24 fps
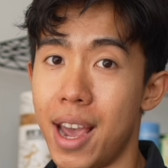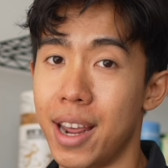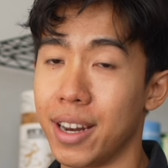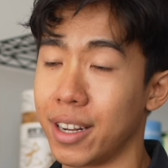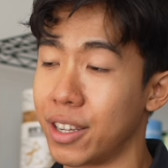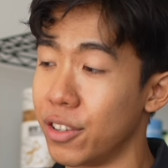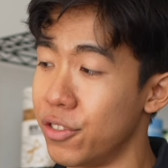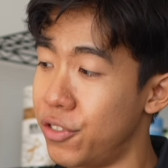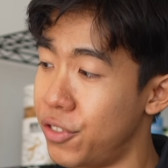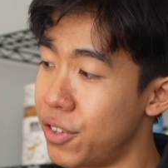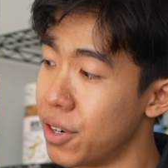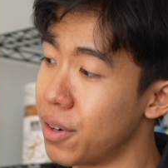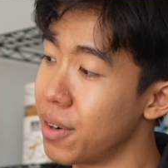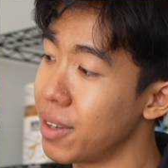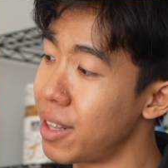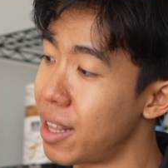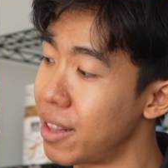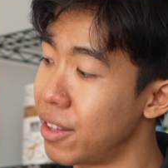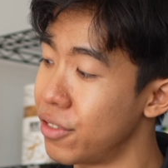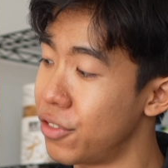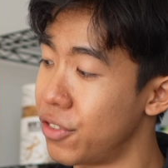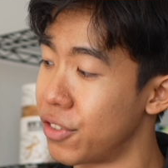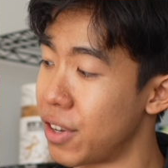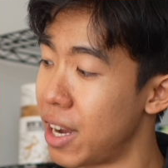And considering
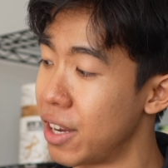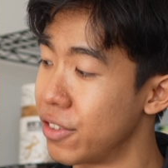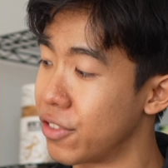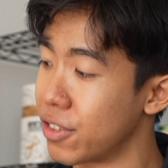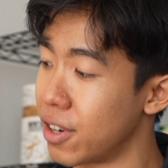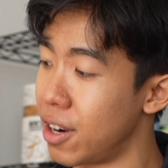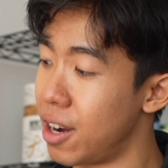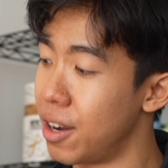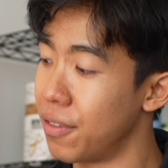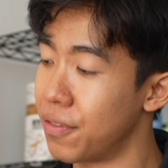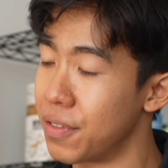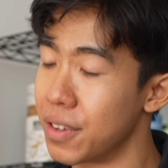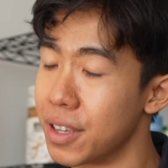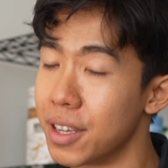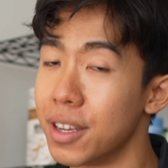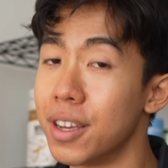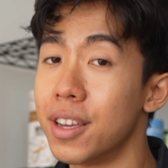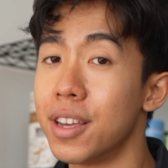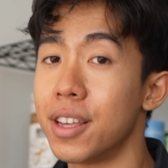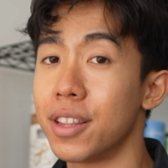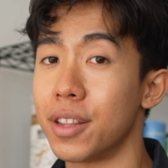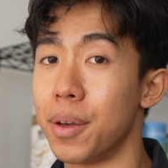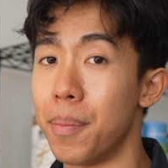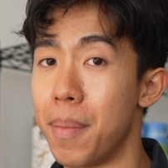that this is iced coffee,
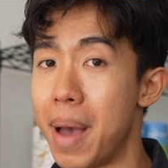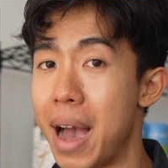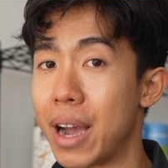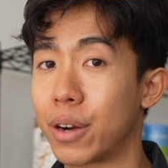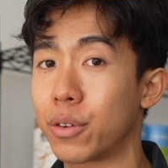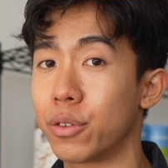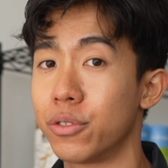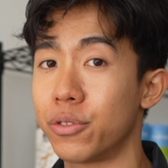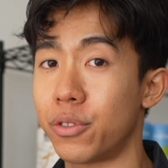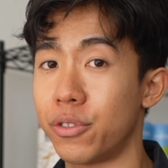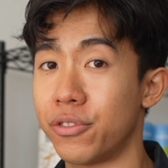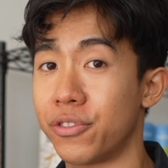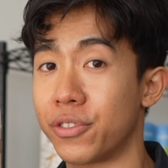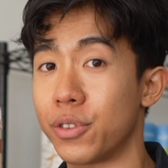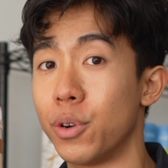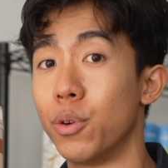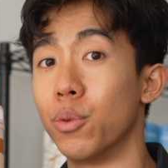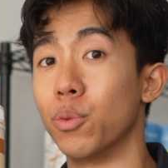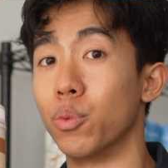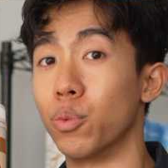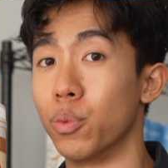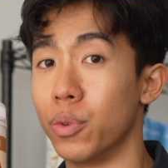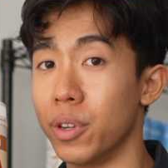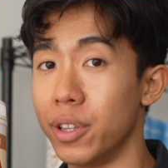the macros are
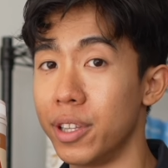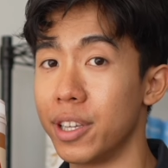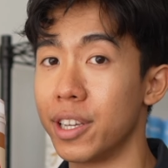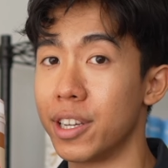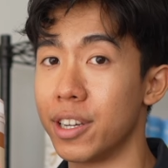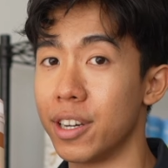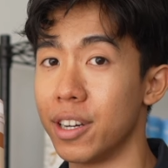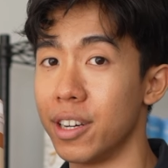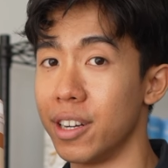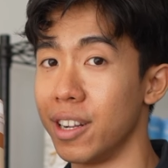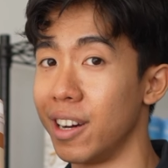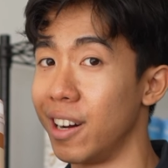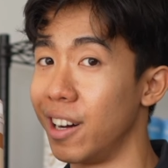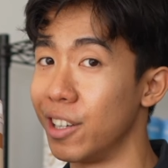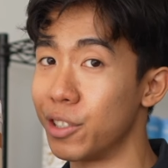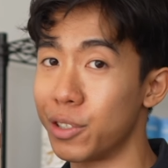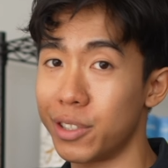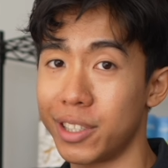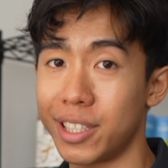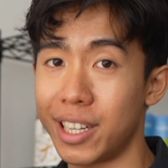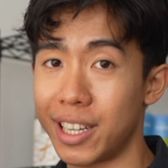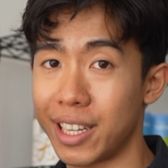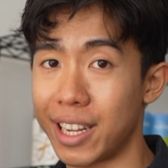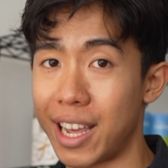still really good.
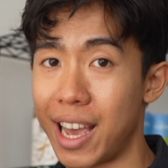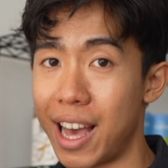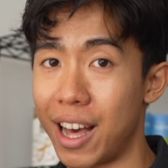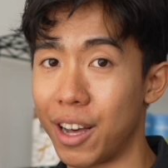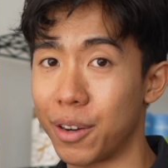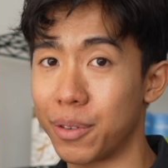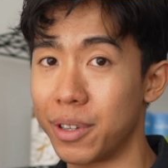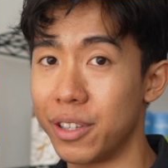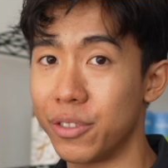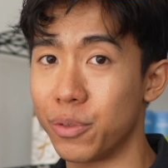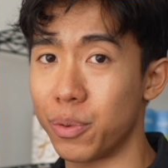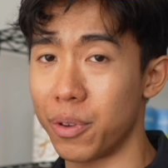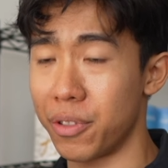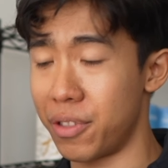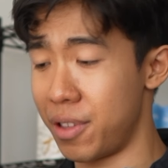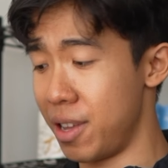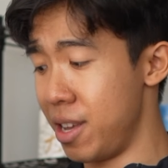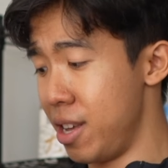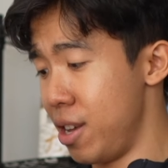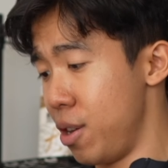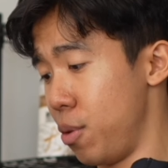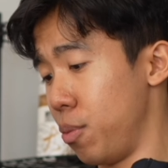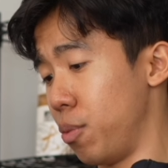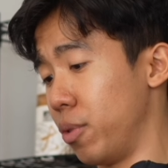110 calories with,
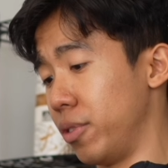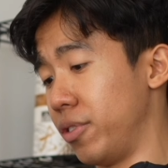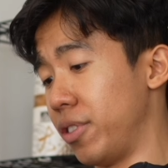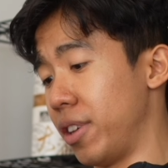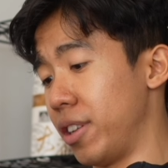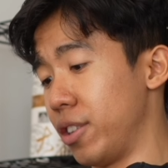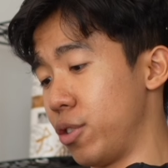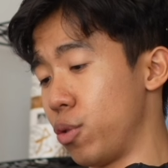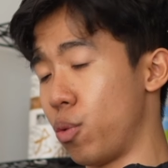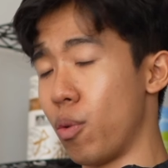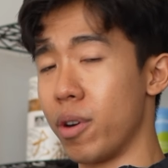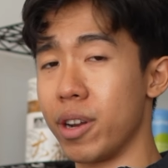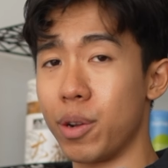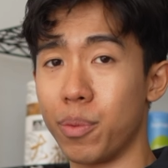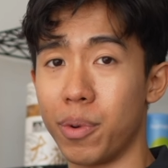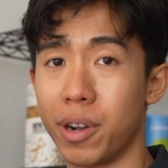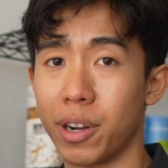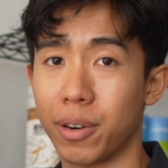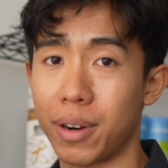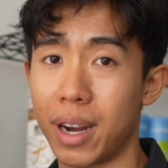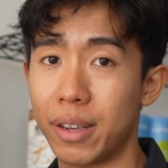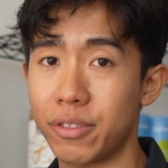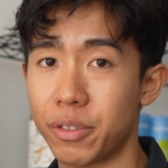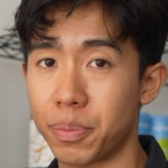was it
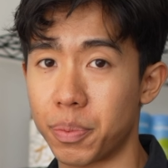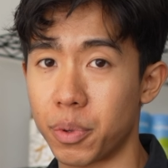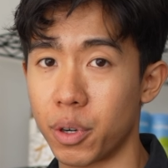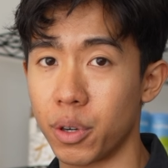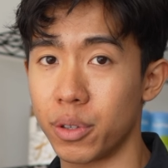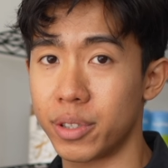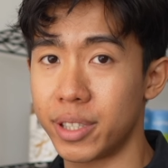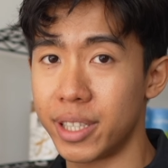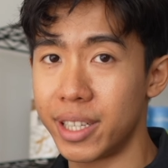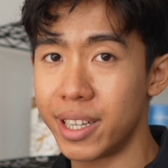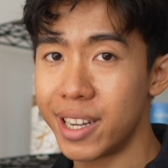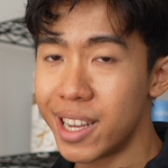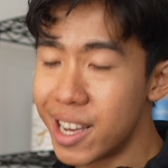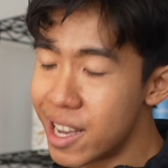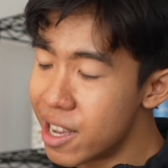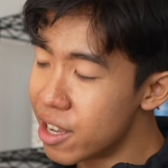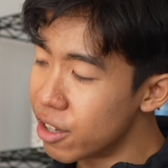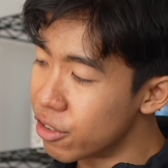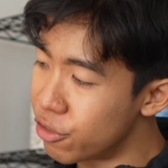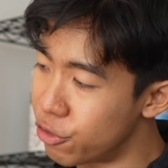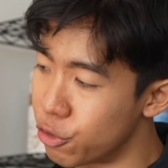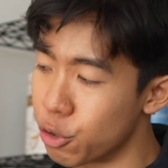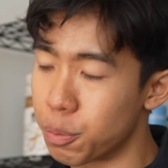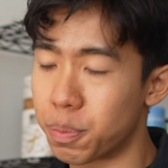21 grams of protein?
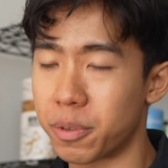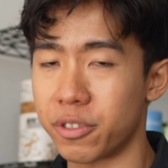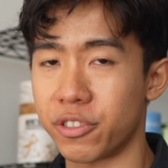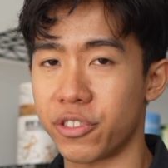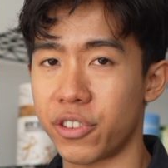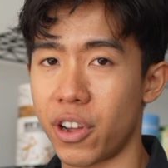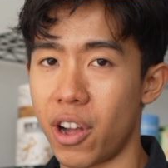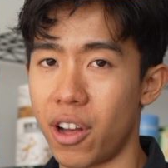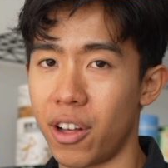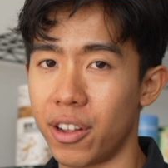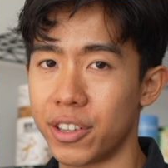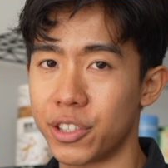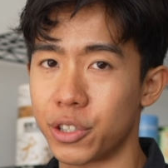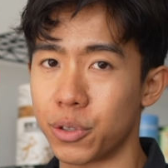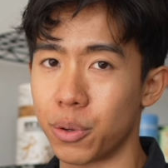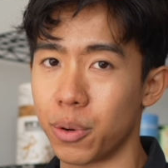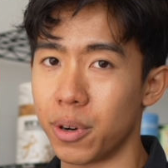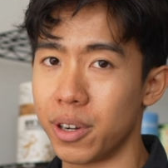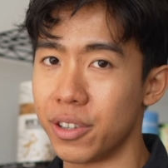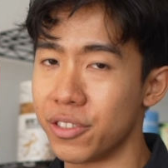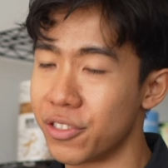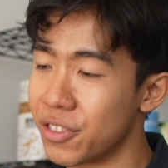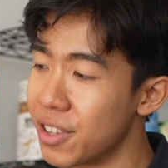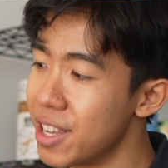Super solid
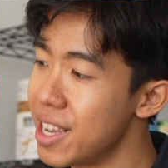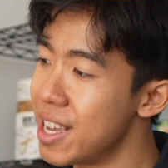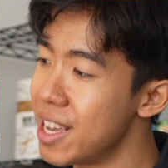choice.